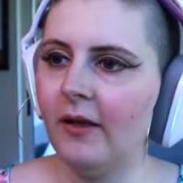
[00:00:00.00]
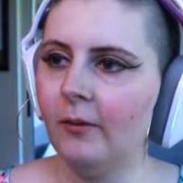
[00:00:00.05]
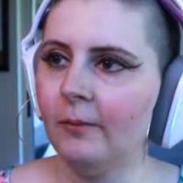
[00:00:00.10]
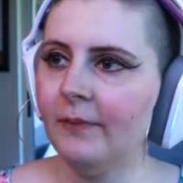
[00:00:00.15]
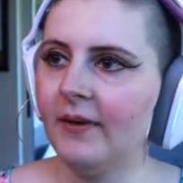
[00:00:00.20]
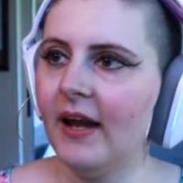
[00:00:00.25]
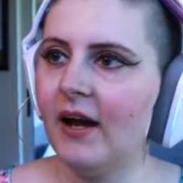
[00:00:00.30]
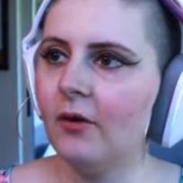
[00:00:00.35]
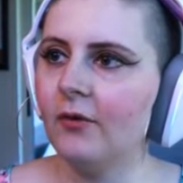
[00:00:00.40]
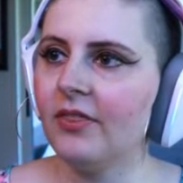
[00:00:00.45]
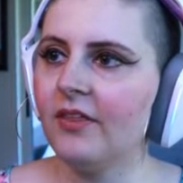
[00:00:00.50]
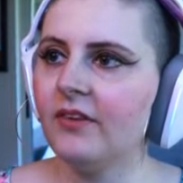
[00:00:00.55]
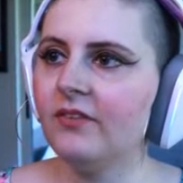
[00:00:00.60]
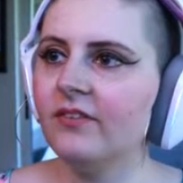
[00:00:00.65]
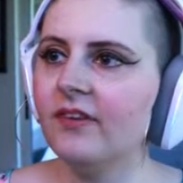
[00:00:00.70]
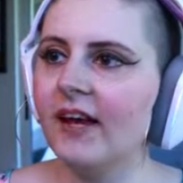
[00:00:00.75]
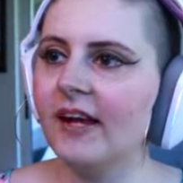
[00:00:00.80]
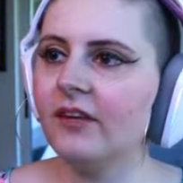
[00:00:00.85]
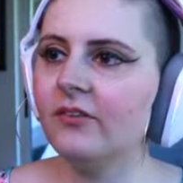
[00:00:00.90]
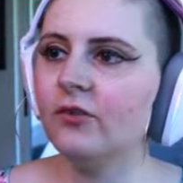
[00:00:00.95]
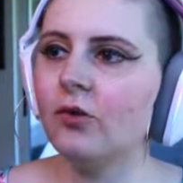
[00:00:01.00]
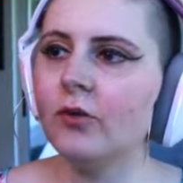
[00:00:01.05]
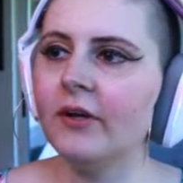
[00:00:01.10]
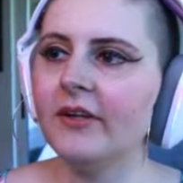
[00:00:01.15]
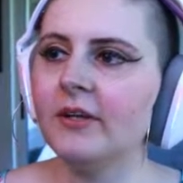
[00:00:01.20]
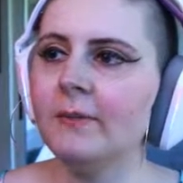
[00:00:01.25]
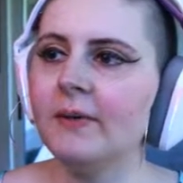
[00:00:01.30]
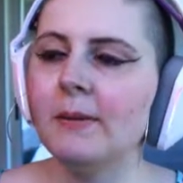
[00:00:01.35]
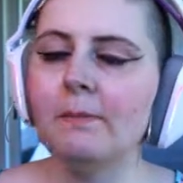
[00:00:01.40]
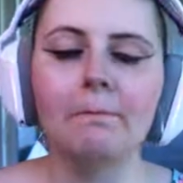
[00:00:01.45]
Now, this deck is going
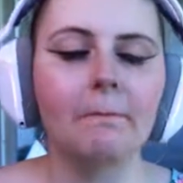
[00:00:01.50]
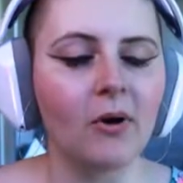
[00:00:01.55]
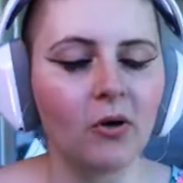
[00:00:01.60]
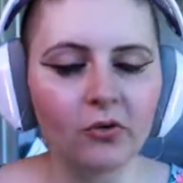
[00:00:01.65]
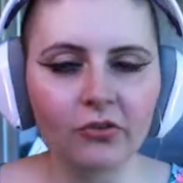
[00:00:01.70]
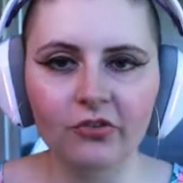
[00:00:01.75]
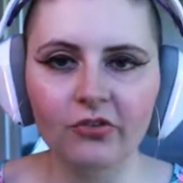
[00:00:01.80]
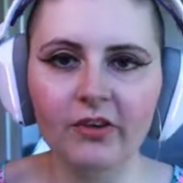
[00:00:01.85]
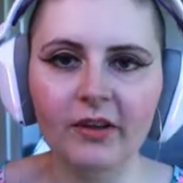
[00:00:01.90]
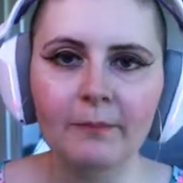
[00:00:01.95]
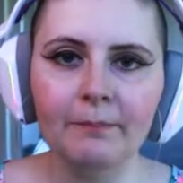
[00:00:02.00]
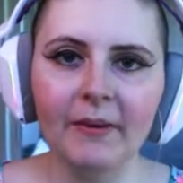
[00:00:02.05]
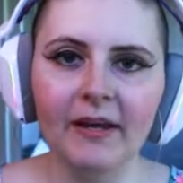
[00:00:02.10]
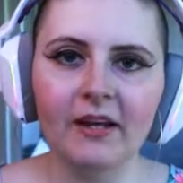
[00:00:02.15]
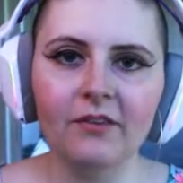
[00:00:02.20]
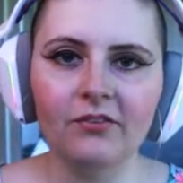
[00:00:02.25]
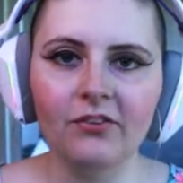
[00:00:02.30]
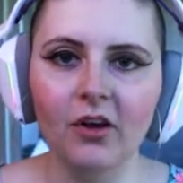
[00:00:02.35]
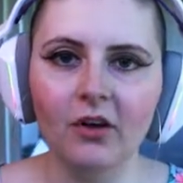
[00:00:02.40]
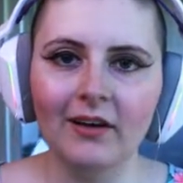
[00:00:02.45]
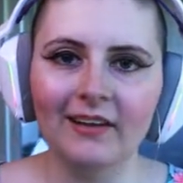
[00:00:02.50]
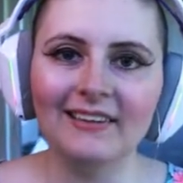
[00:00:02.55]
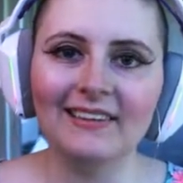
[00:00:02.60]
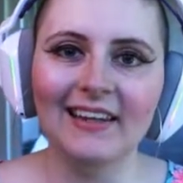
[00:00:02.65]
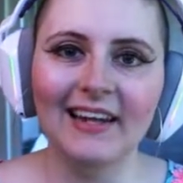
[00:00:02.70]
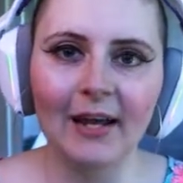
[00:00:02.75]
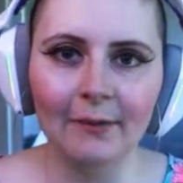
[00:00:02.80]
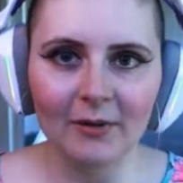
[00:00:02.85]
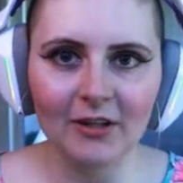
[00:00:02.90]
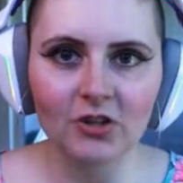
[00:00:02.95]
to be mostly based on
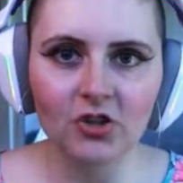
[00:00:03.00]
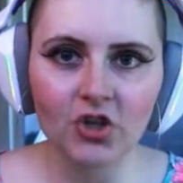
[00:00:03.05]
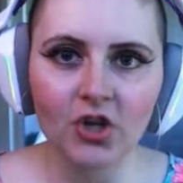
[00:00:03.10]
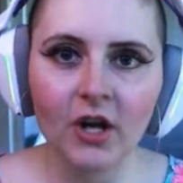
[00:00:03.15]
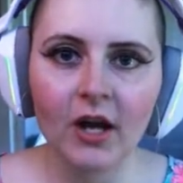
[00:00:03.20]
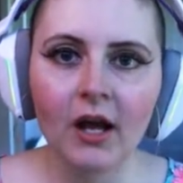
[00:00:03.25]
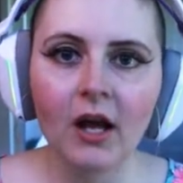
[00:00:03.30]
damage,